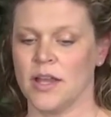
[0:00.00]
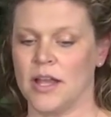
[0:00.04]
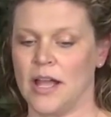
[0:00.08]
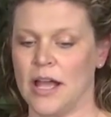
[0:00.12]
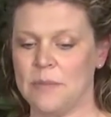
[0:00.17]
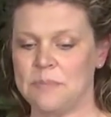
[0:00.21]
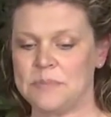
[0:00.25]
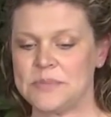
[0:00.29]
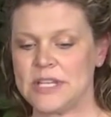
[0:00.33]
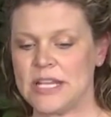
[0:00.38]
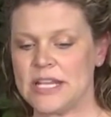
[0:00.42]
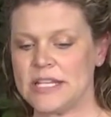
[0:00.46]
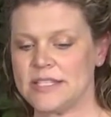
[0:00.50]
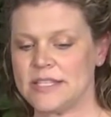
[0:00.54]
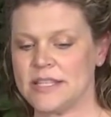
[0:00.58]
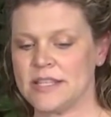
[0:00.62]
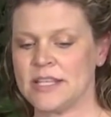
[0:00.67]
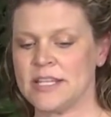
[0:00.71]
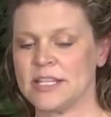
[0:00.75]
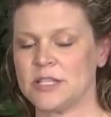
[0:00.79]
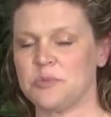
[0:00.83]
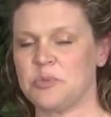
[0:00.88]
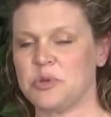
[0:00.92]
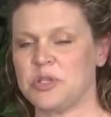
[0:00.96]
Updates in
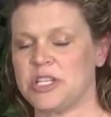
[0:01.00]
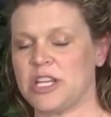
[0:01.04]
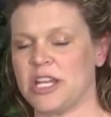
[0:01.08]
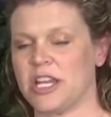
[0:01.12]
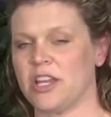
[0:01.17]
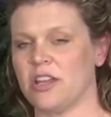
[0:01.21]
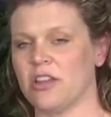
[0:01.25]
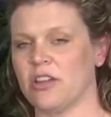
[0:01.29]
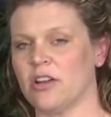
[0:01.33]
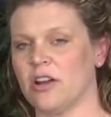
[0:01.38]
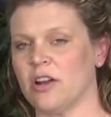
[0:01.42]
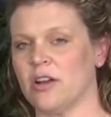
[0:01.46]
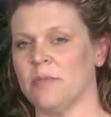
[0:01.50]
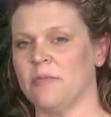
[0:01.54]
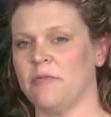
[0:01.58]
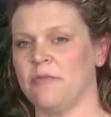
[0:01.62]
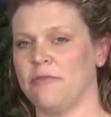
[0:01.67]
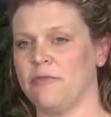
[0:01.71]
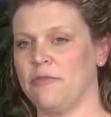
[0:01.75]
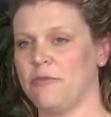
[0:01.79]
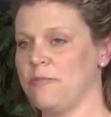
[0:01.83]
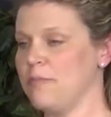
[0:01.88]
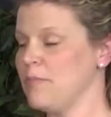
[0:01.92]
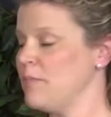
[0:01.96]
this particular
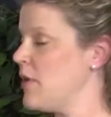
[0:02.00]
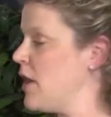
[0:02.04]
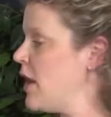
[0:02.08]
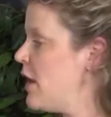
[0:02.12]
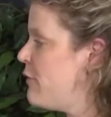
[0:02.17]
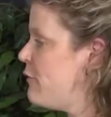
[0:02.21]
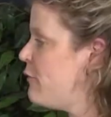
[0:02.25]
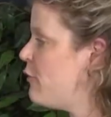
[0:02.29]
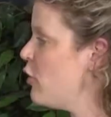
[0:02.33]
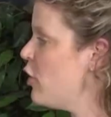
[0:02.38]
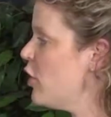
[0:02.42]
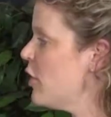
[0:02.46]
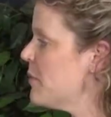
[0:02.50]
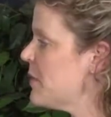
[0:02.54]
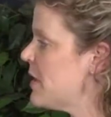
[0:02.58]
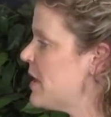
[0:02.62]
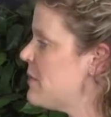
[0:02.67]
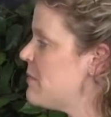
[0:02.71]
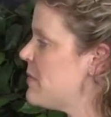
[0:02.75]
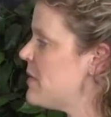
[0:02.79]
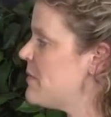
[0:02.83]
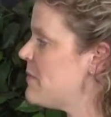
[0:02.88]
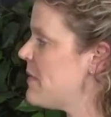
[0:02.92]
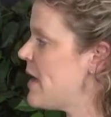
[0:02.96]
form
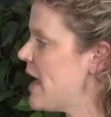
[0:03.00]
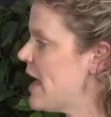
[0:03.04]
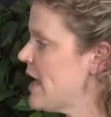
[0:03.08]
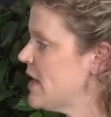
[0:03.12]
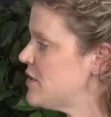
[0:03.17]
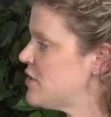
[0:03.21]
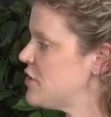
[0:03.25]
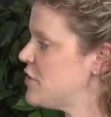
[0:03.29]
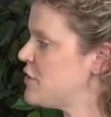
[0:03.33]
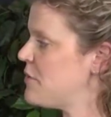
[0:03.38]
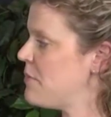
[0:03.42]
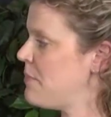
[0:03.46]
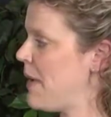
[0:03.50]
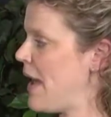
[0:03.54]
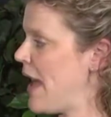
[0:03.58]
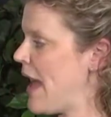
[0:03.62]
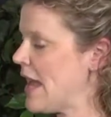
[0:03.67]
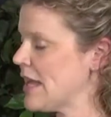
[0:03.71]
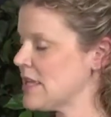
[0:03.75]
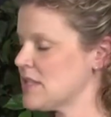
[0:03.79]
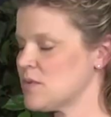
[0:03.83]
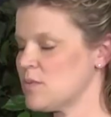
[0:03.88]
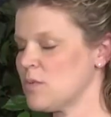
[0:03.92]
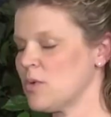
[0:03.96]
can be made to the
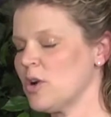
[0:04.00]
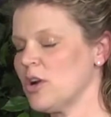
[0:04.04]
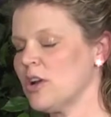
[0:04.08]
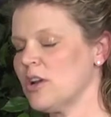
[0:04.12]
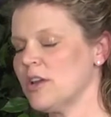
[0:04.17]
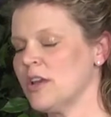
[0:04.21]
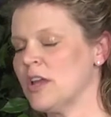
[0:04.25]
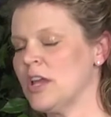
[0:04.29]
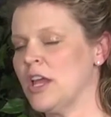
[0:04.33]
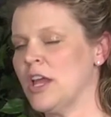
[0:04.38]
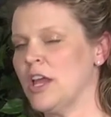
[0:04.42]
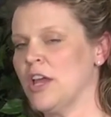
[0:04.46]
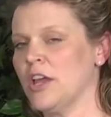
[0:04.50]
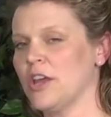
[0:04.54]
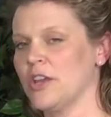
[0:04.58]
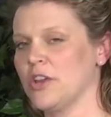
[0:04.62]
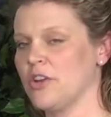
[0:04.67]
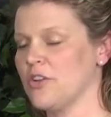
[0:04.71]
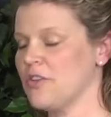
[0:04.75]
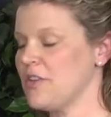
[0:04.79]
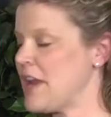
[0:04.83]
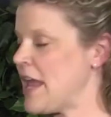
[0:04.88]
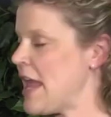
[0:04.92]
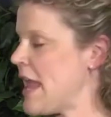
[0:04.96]
password,
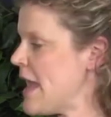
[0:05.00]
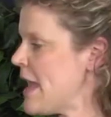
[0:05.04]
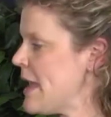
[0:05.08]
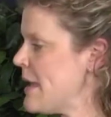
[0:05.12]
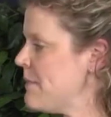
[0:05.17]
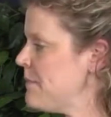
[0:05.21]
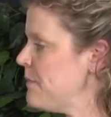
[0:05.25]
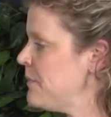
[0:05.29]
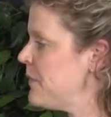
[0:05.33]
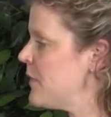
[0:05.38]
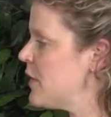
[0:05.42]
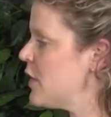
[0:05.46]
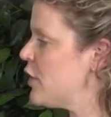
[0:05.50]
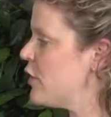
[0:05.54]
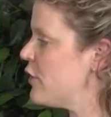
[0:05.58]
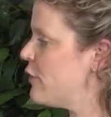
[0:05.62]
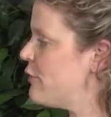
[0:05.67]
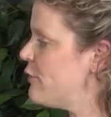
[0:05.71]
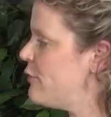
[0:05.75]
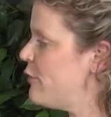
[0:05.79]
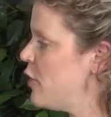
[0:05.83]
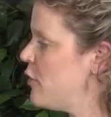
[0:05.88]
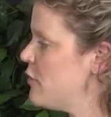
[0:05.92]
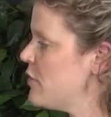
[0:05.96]
your name, your
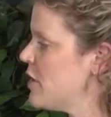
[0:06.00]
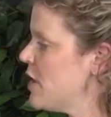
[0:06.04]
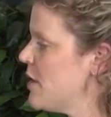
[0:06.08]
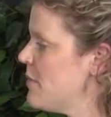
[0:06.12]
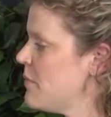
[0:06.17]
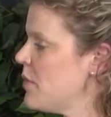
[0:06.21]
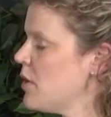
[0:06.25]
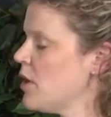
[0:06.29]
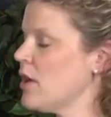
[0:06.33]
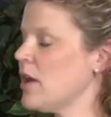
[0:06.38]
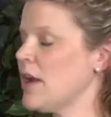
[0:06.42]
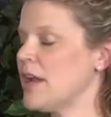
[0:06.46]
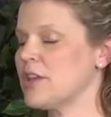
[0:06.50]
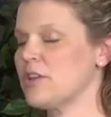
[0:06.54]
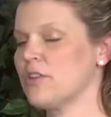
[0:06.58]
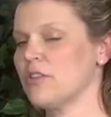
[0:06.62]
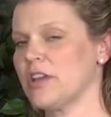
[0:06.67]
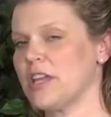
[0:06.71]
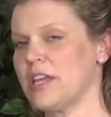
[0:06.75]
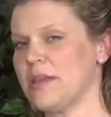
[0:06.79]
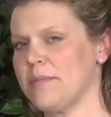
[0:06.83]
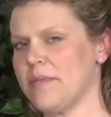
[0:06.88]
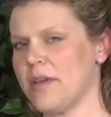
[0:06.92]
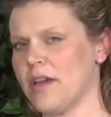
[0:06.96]
phone number, and your
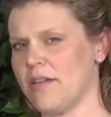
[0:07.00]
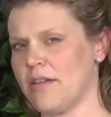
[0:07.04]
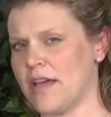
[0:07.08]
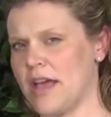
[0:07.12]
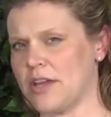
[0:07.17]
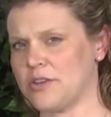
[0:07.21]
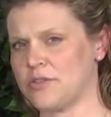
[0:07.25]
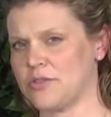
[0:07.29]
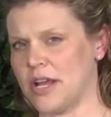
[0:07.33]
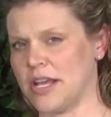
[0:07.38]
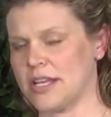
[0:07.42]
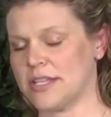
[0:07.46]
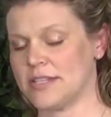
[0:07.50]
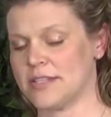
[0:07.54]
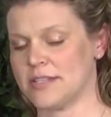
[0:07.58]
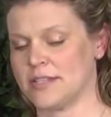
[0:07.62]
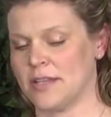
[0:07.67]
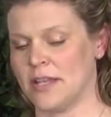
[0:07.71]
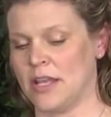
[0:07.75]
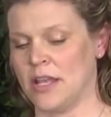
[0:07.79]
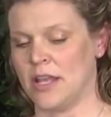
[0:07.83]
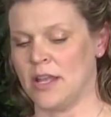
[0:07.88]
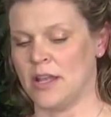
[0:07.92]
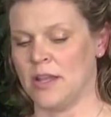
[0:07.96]
email address.
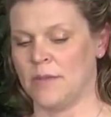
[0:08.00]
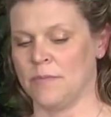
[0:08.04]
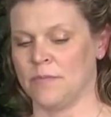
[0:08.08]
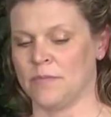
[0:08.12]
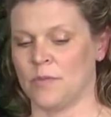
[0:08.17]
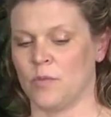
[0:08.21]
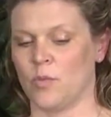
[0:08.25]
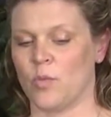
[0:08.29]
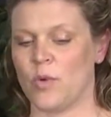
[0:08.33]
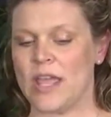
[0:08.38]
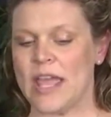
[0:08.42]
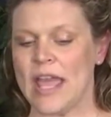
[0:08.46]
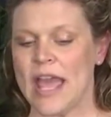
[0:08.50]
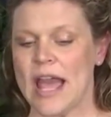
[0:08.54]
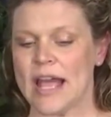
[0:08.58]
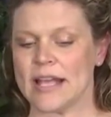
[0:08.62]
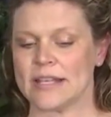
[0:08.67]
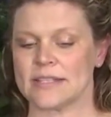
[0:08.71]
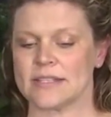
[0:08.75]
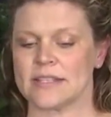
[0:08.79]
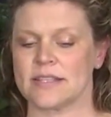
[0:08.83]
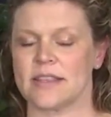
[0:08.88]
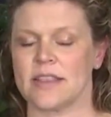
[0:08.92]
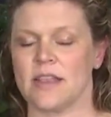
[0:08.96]
We
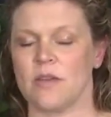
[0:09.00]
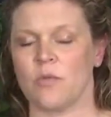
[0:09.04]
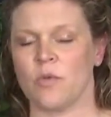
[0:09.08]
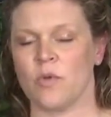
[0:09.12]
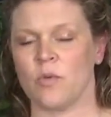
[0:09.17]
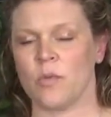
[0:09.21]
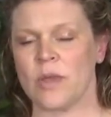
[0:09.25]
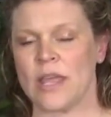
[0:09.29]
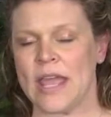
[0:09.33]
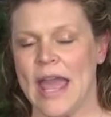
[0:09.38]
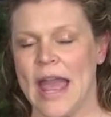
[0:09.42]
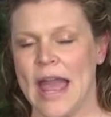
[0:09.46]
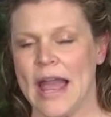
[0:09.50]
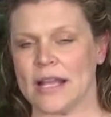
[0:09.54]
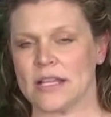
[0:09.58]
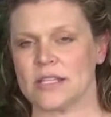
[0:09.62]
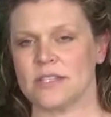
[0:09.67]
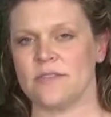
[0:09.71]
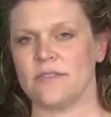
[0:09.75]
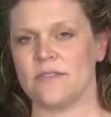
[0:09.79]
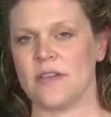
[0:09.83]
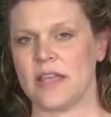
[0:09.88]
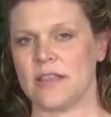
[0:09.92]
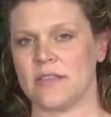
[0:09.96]
ask that when we
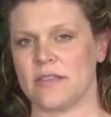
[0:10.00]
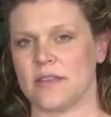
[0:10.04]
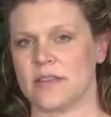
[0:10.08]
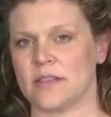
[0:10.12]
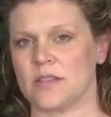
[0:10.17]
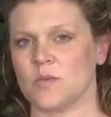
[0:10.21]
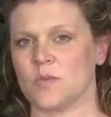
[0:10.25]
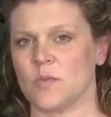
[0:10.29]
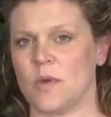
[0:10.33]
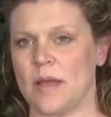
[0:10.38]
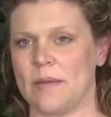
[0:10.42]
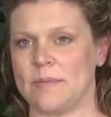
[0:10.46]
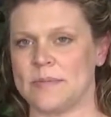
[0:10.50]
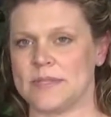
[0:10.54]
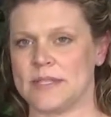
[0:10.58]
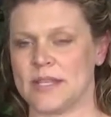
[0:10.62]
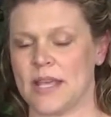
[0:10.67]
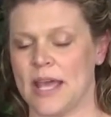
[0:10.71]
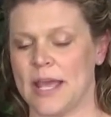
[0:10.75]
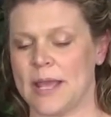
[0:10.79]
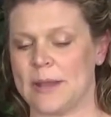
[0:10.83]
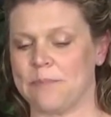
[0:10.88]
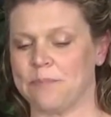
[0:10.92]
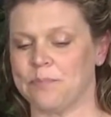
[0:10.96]
activate this
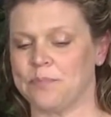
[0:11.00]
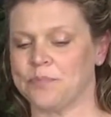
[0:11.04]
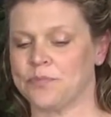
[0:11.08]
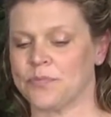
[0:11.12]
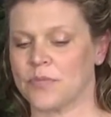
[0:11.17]
website,